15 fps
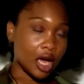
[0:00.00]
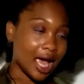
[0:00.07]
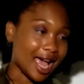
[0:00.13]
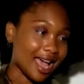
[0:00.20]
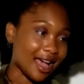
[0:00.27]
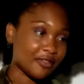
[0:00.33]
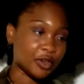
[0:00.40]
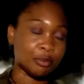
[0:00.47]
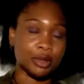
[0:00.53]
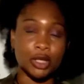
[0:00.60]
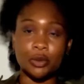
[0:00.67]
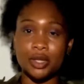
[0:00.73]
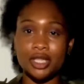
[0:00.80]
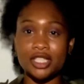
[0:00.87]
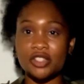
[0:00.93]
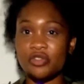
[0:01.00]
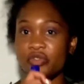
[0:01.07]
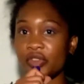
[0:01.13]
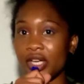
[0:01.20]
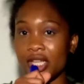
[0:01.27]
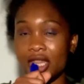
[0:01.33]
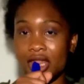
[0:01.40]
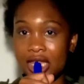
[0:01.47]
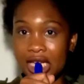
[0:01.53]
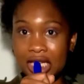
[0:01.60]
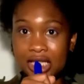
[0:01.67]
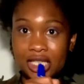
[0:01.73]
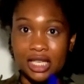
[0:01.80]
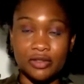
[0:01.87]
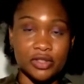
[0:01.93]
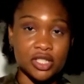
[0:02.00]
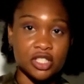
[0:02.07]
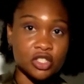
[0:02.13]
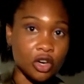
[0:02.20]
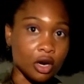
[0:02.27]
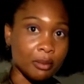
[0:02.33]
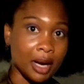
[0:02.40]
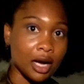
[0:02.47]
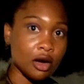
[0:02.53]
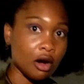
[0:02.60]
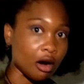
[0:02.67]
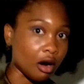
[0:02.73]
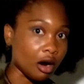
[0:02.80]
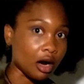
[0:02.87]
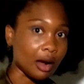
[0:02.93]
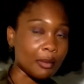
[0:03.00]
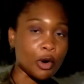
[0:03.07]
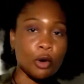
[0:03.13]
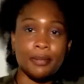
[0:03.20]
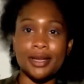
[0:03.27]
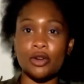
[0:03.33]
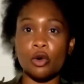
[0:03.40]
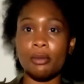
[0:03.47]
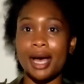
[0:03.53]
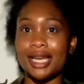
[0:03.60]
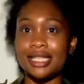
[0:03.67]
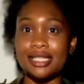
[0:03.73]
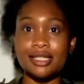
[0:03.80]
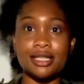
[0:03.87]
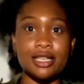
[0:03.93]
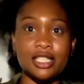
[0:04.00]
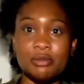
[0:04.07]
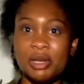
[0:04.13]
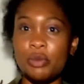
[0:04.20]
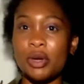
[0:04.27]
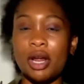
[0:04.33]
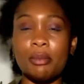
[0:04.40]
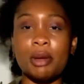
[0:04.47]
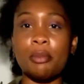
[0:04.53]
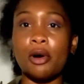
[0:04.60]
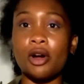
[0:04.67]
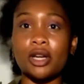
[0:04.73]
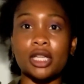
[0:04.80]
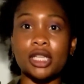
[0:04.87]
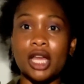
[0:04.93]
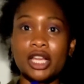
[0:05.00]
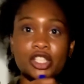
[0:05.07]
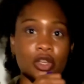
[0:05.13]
I have to blow in this fucking thing to even start my car. I'm hoping nobody sees me when I'm in parking lots